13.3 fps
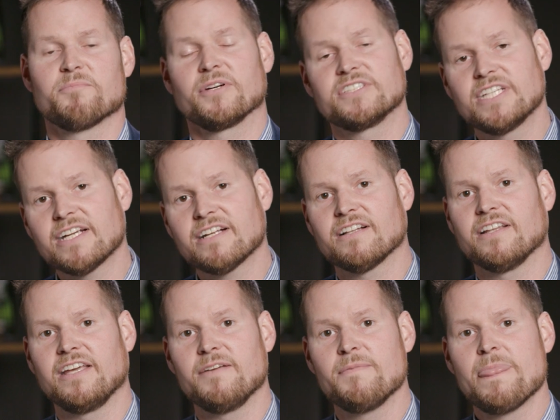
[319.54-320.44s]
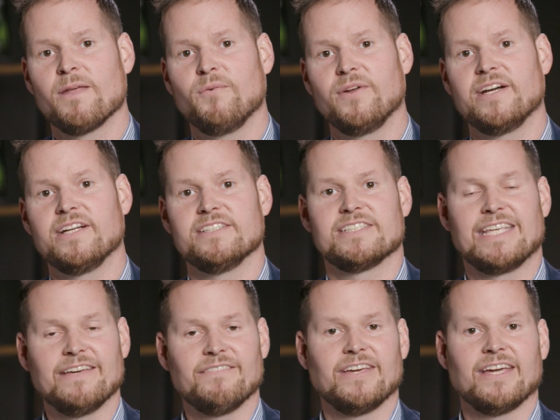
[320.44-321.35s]
particularly when it is
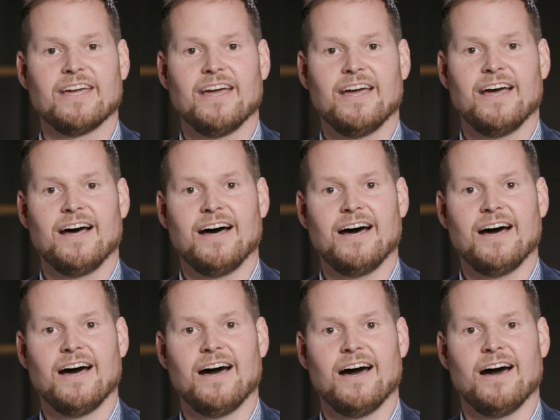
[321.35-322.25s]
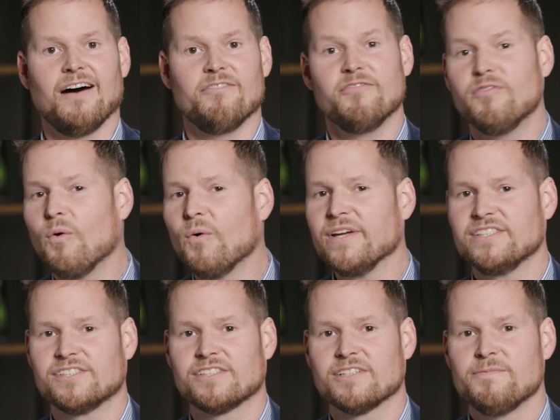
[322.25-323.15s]
giving a
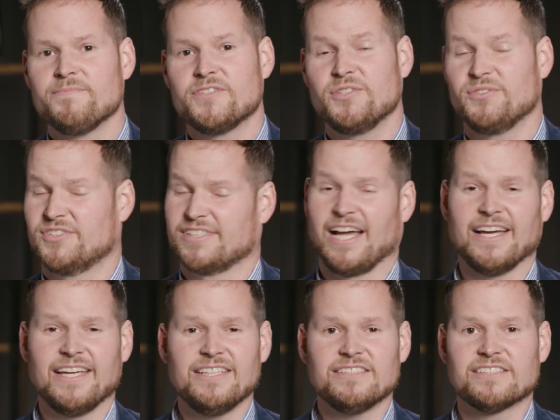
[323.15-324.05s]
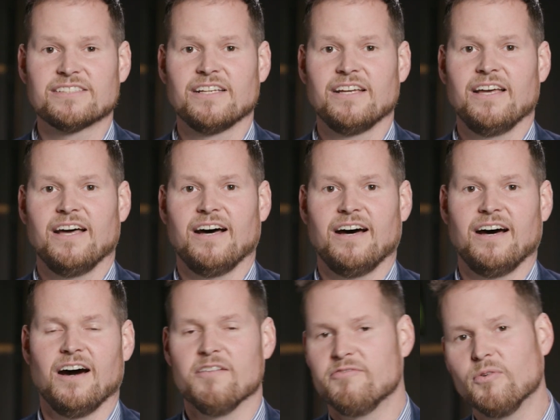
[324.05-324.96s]
voice to science,
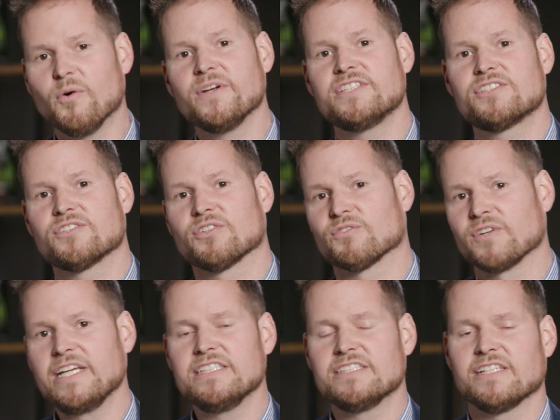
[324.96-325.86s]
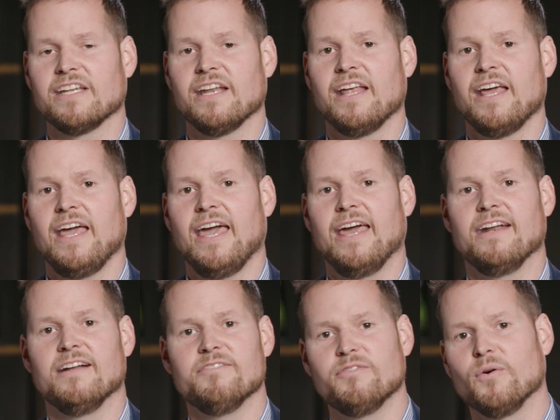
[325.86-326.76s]
a voice to reason,
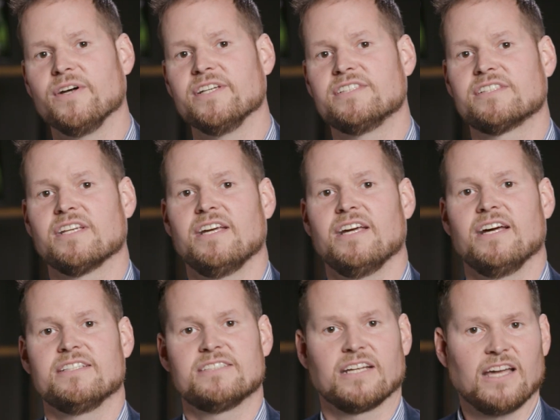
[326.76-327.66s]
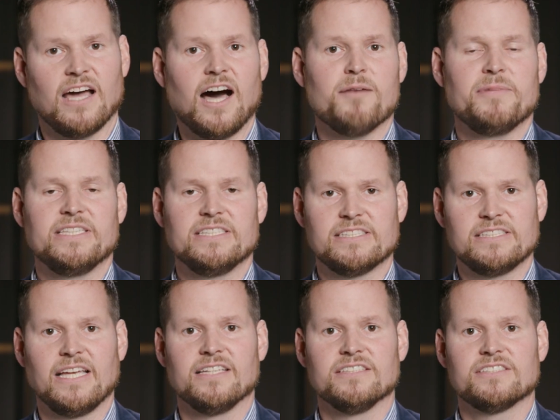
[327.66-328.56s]
and a voice to common
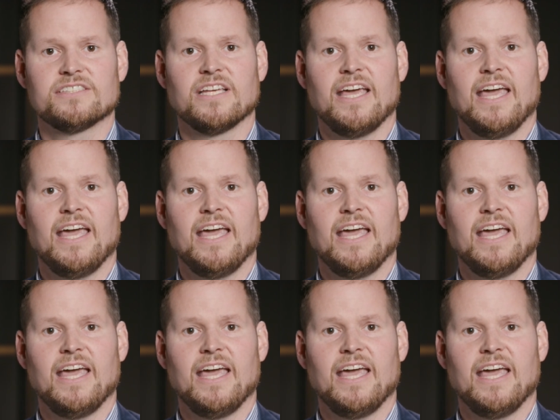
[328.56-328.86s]
sense.